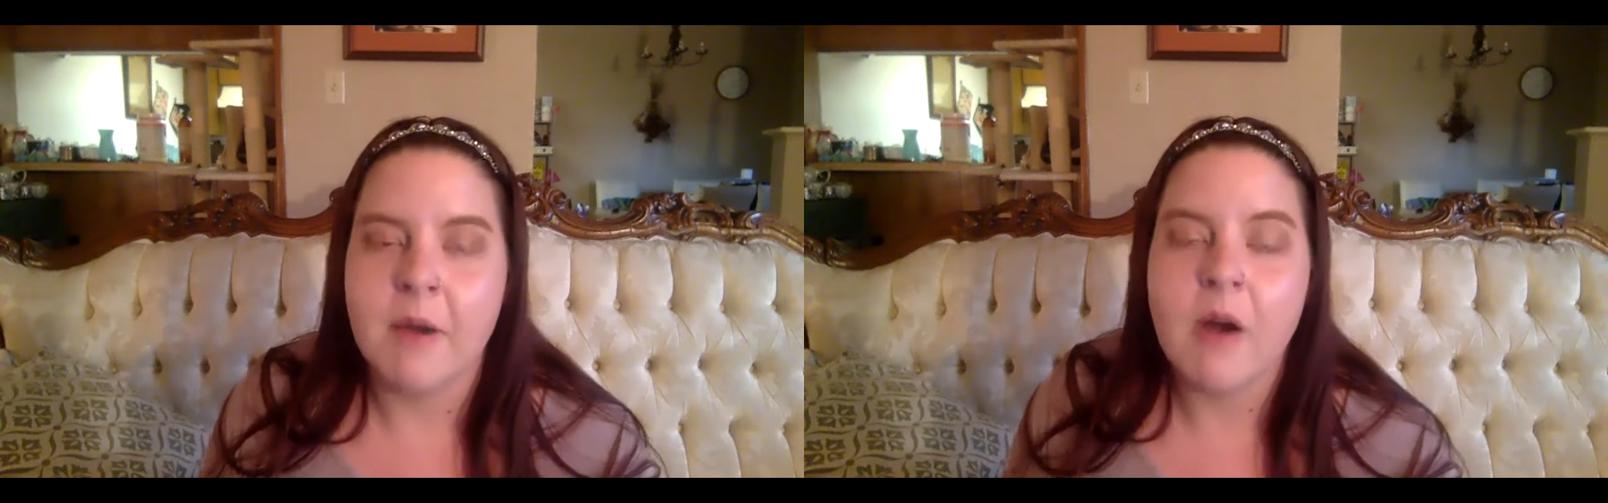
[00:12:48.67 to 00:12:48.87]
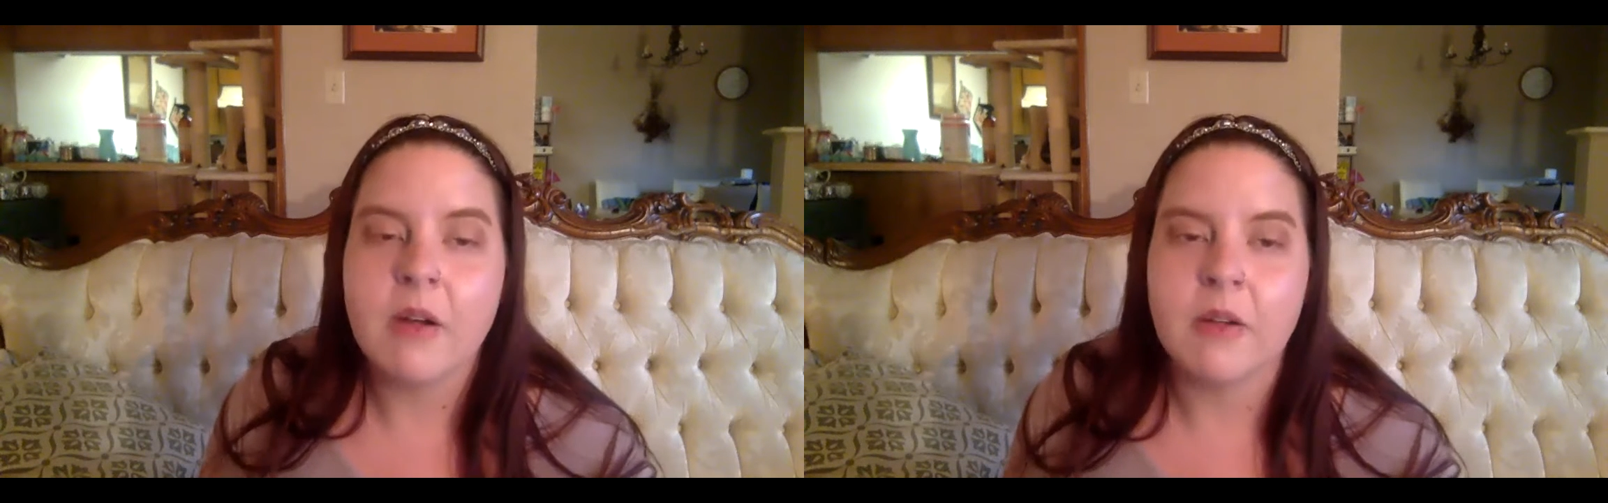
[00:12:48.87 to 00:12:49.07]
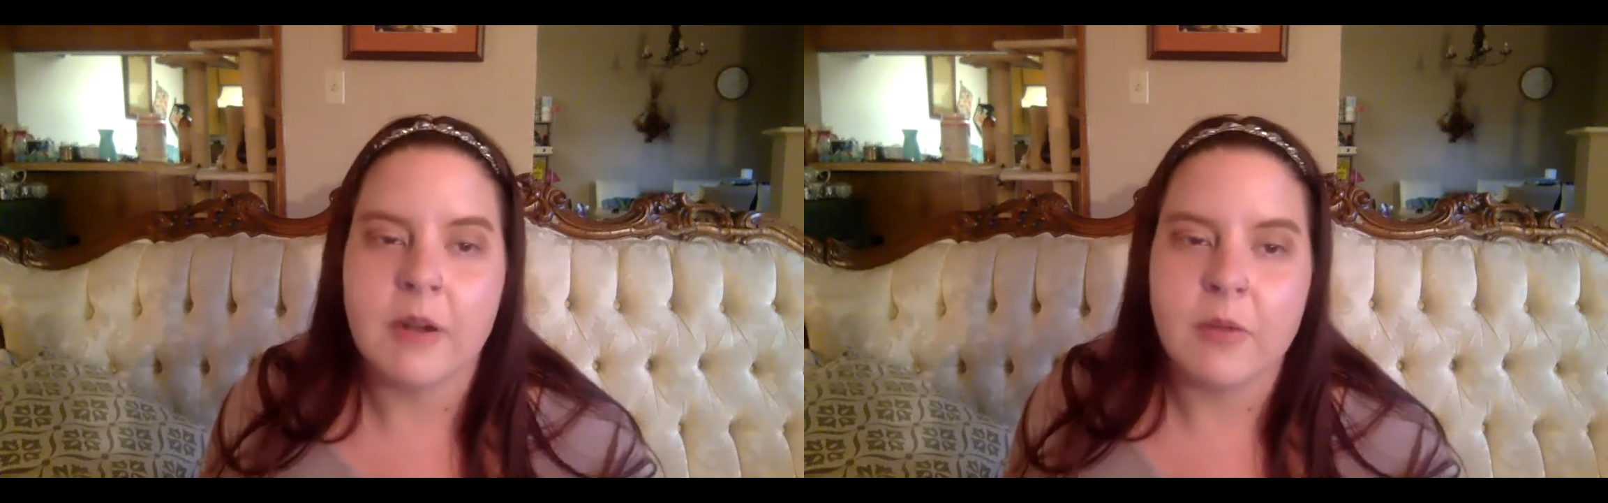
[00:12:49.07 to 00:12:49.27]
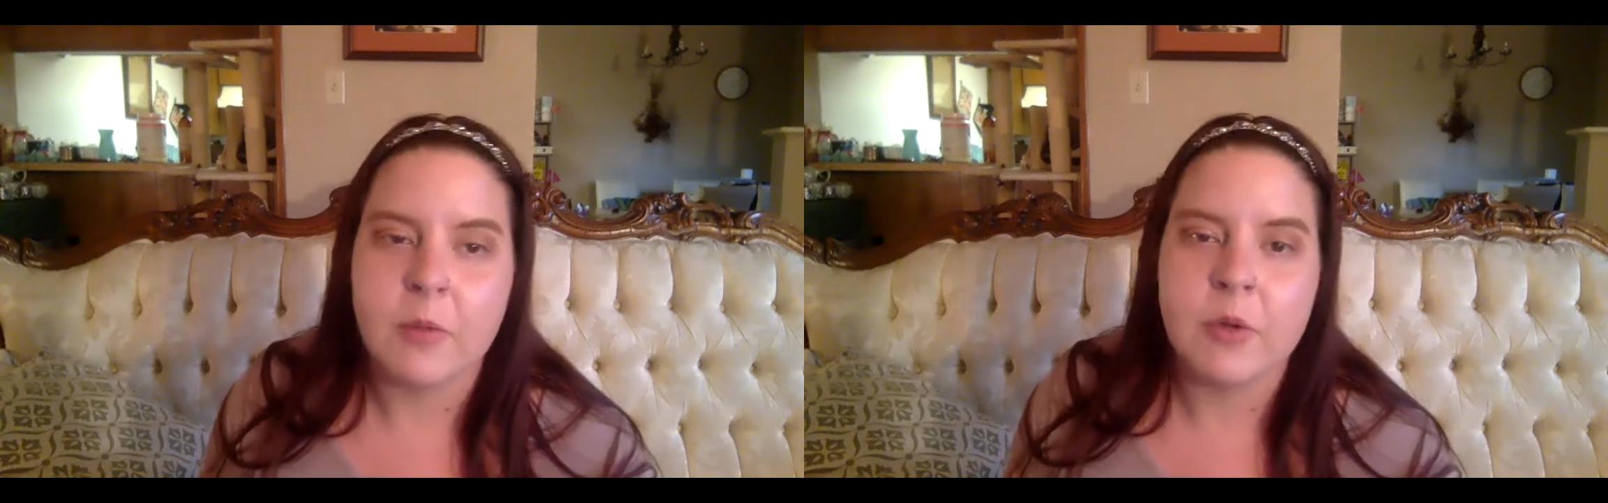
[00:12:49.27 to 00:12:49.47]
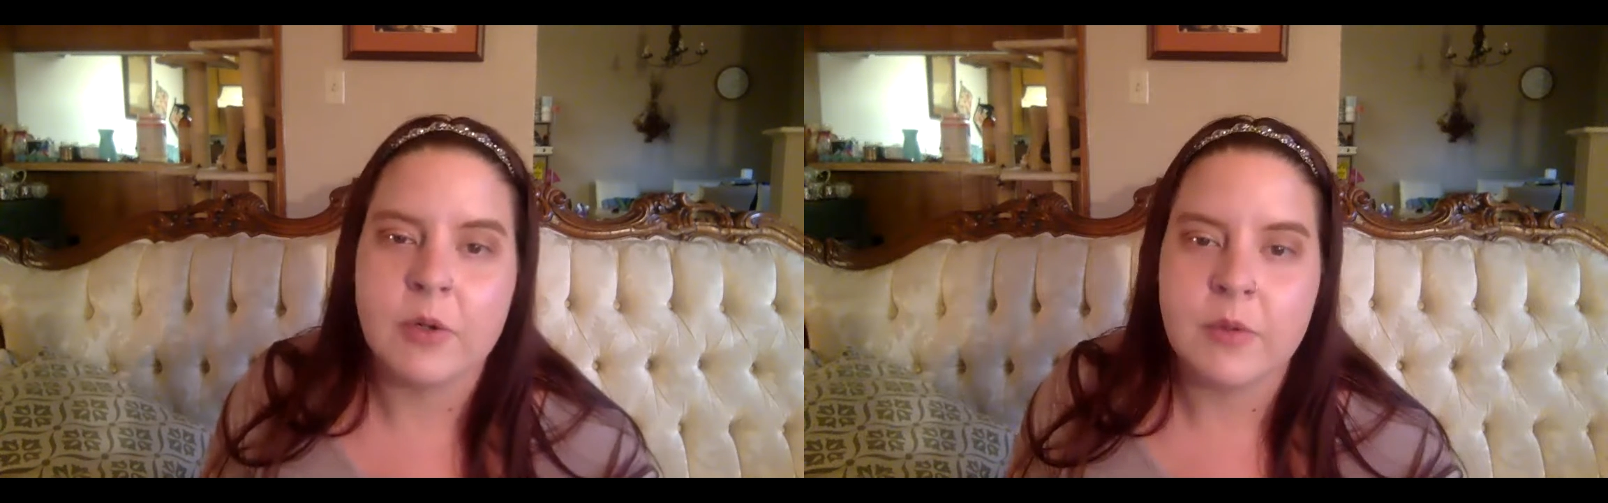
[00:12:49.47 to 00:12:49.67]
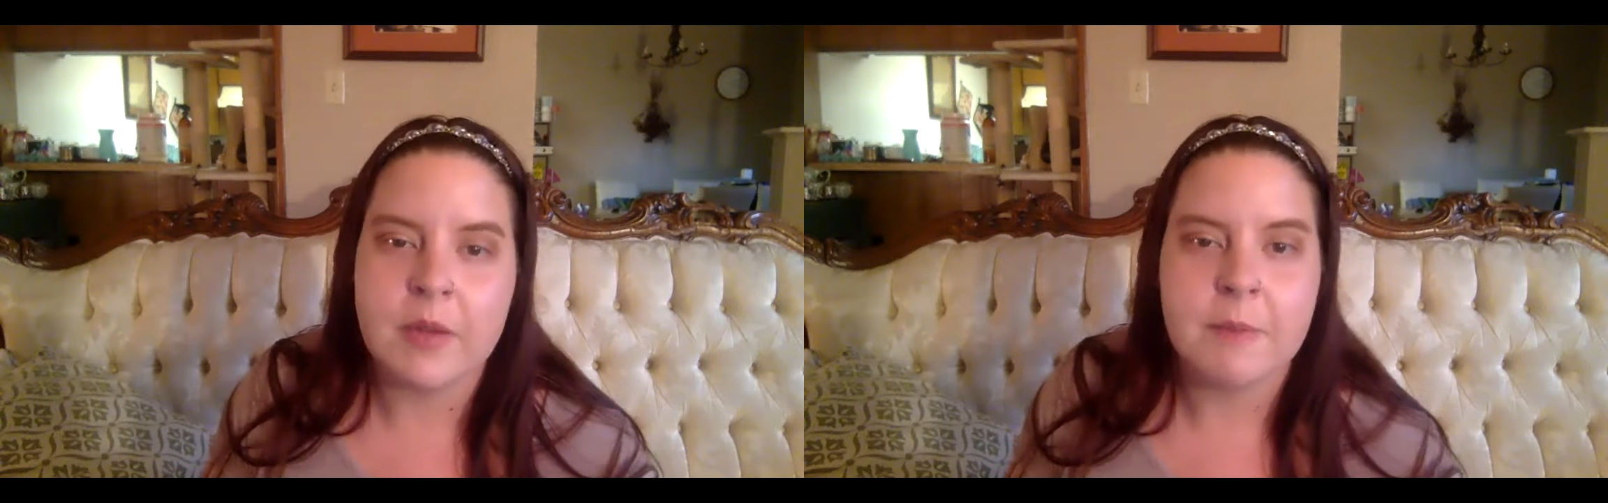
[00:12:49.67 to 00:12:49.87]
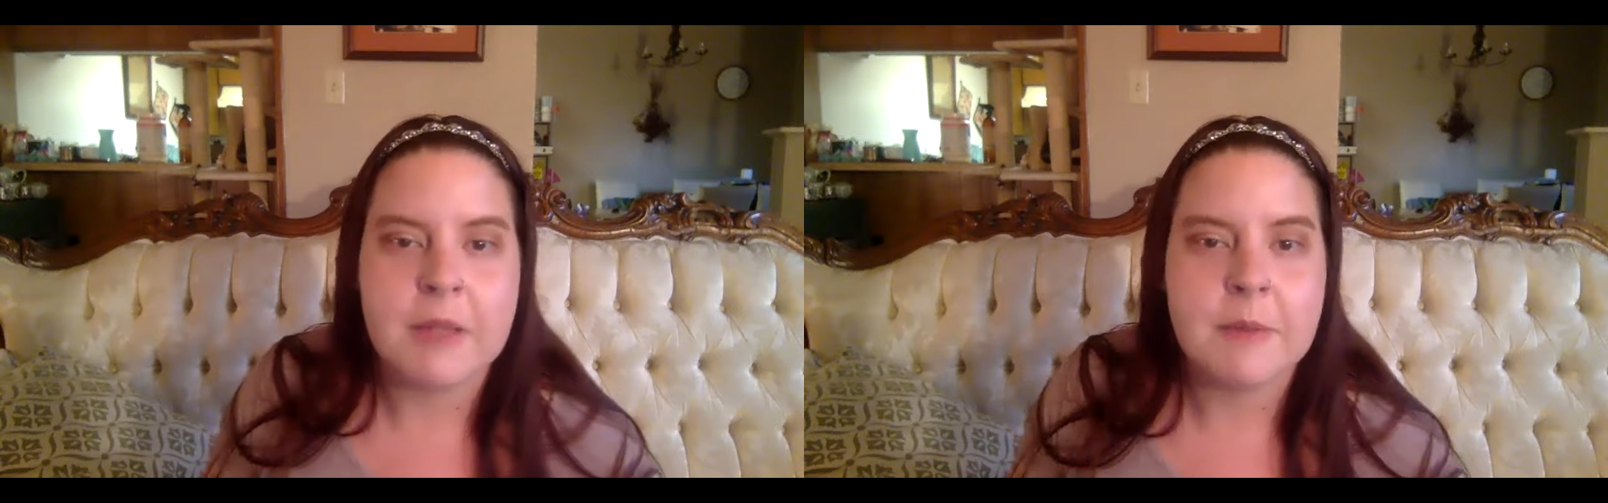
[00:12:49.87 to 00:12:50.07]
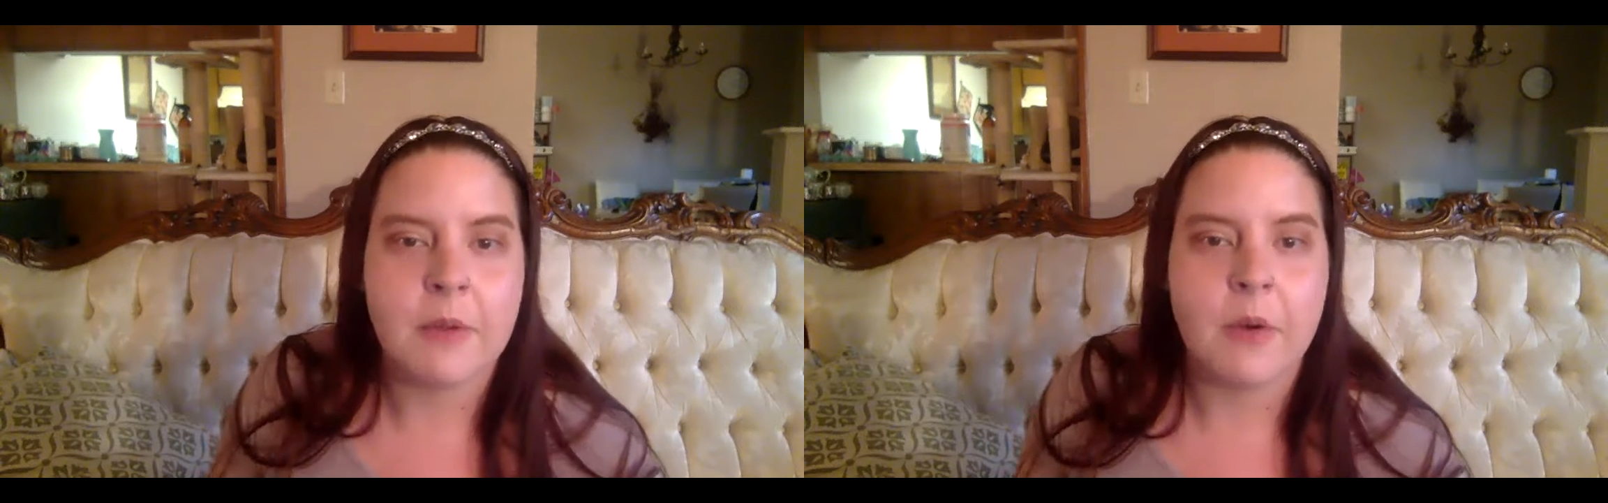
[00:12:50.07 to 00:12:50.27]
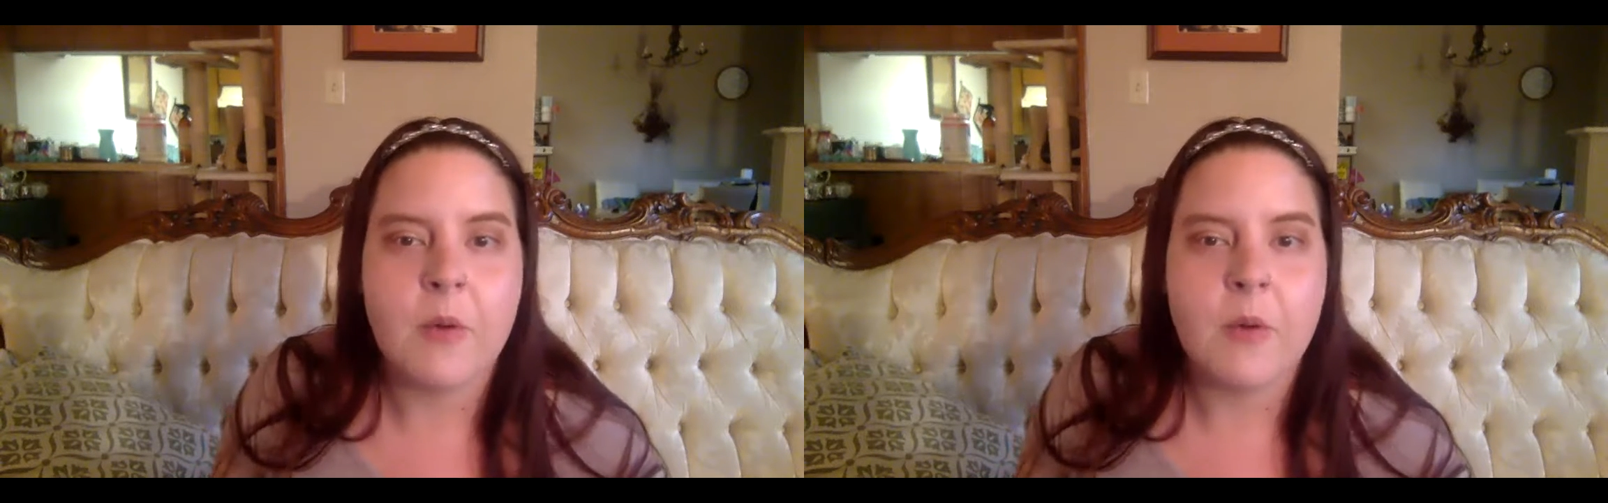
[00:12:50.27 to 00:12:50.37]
art around the world, and people are